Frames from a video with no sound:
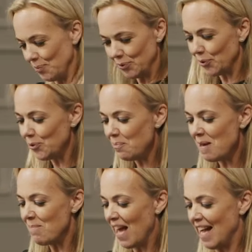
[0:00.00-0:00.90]
will call
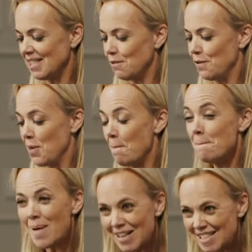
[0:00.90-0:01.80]
me blessed, for the
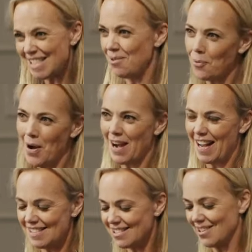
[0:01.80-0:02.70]
Mighty One
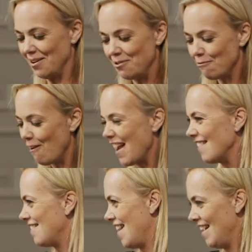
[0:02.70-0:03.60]
has done
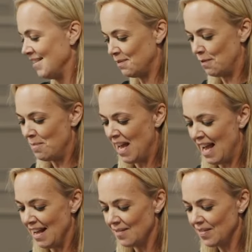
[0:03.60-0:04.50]
great things for
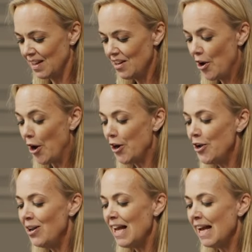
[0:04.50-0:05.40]
me.
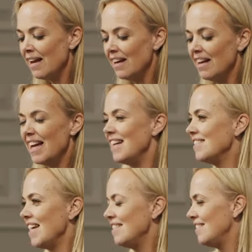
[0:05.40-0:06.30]
Holy
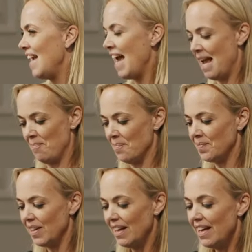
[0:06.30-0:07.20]
is his name.
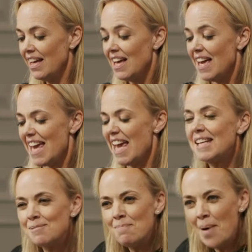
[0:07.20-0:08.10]

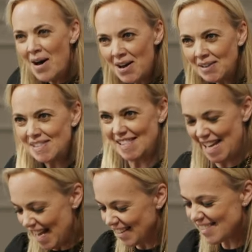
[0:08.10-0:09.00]
His
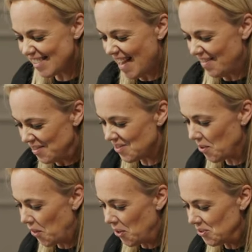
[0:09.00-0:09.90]
mercy extends
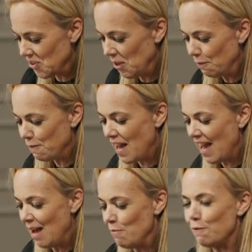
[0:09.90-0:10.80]
to those who fear
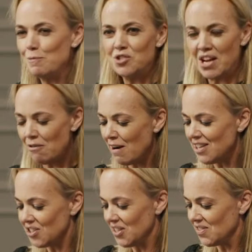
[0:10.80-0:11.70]
him from
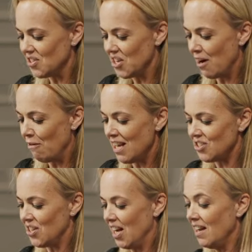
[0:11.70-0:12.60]
generation to
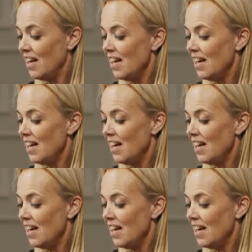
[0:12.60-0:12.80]
generation.